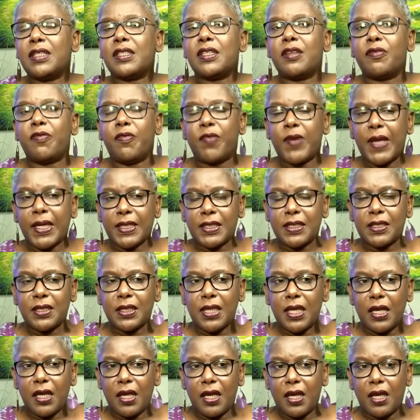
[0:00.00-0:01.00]
it
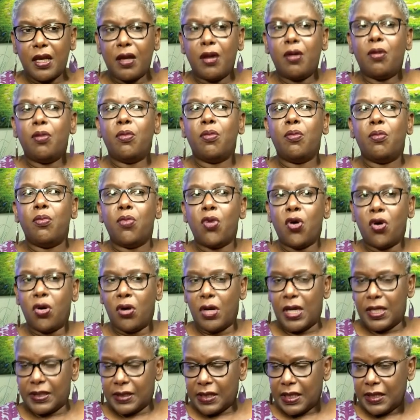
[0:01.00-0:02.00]
affects
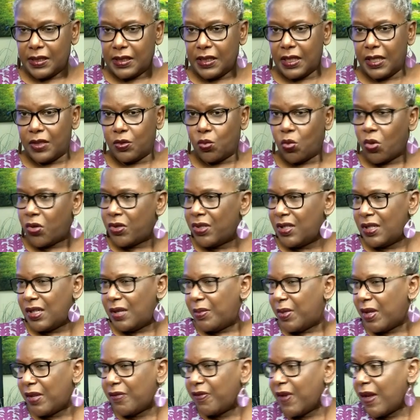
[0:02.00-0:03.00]
more, as I said, 1
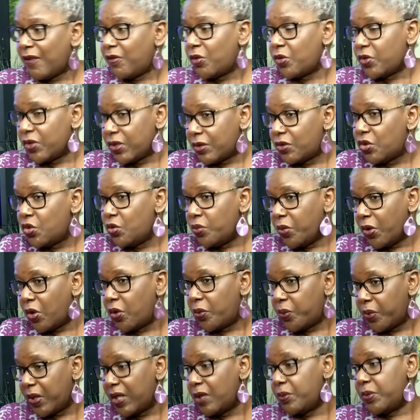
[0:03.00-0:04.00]
in about 500
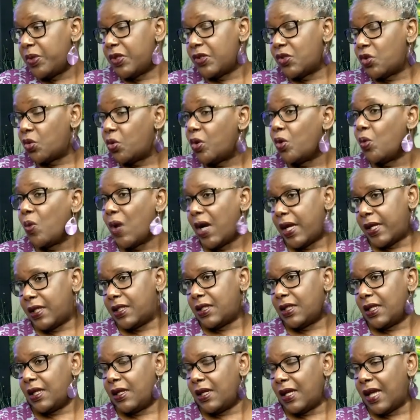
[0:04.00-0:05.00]
newborn babies who are
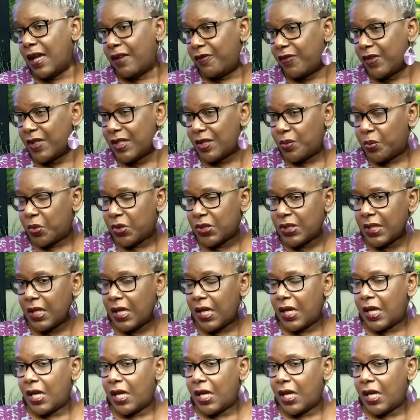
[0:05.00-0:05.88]
white have it. But